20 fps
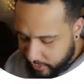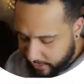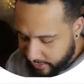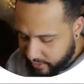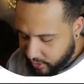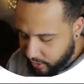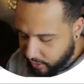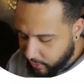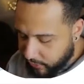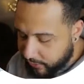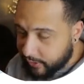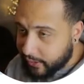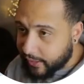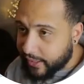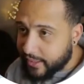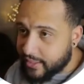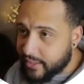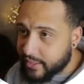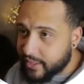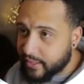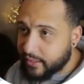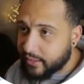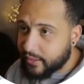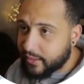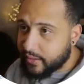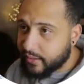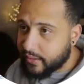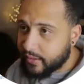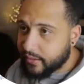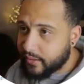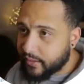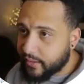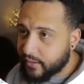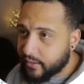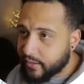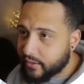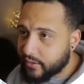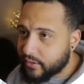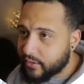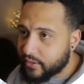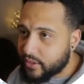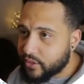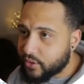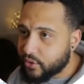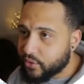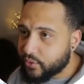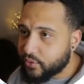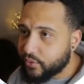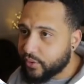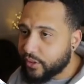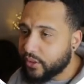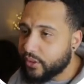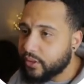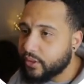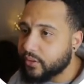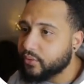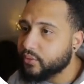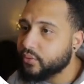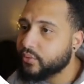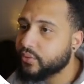and it's called Listen to You.